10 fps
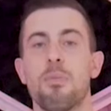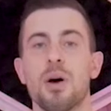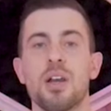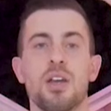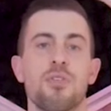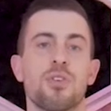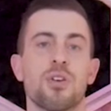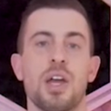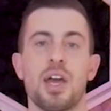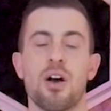but if
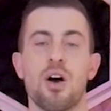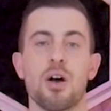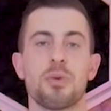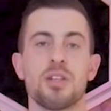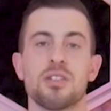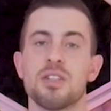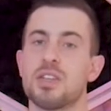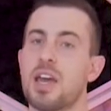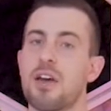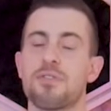you're a hobbyist, it's
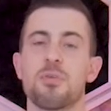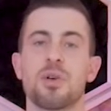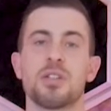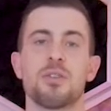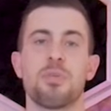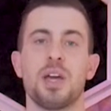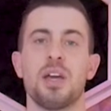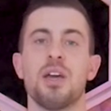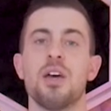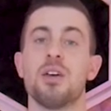a hefty price to
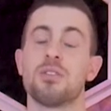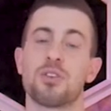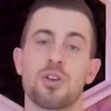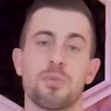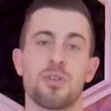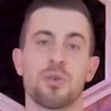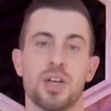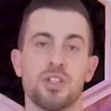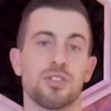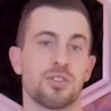pay to crimp the
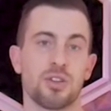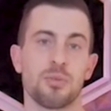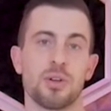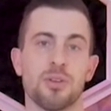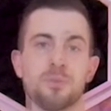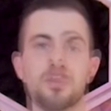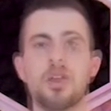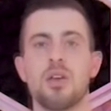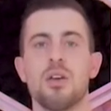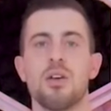occasional terminal.
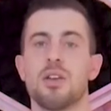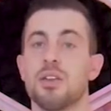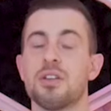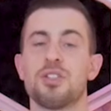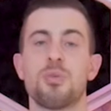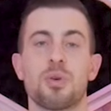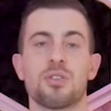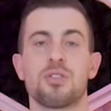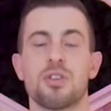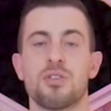Now there are cheaper
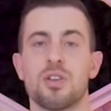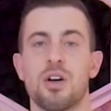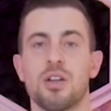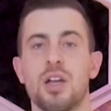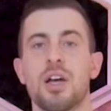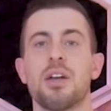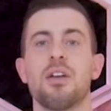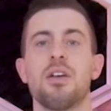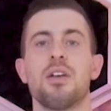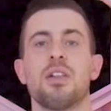alternatives online,
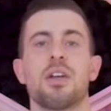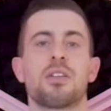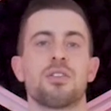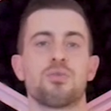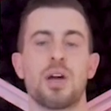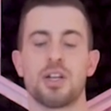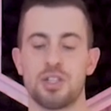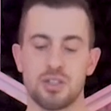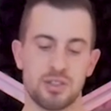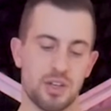like this
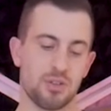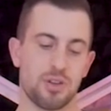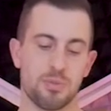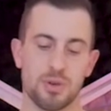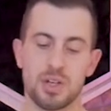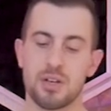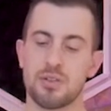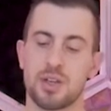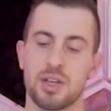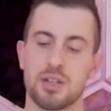ratcheting style crimper
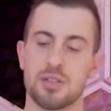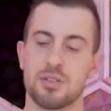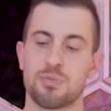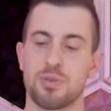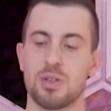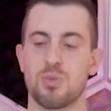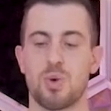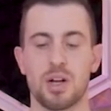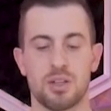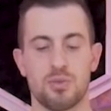here that is pretty
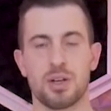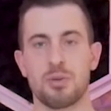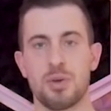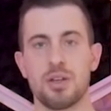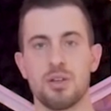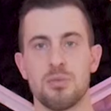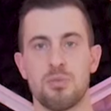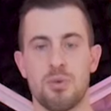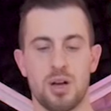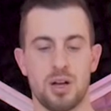widely recommended.
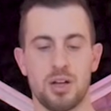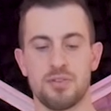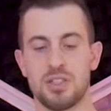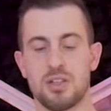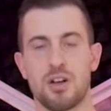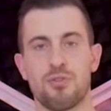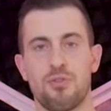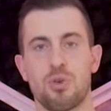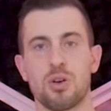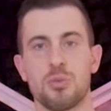I've seen it on
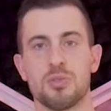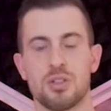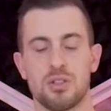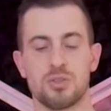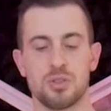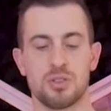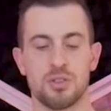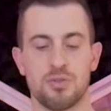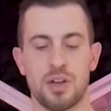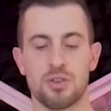forums and all sorts
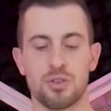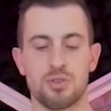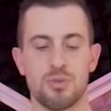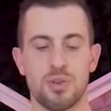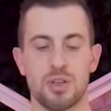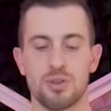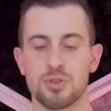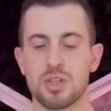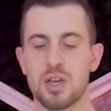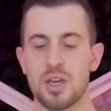of other YouTube videos.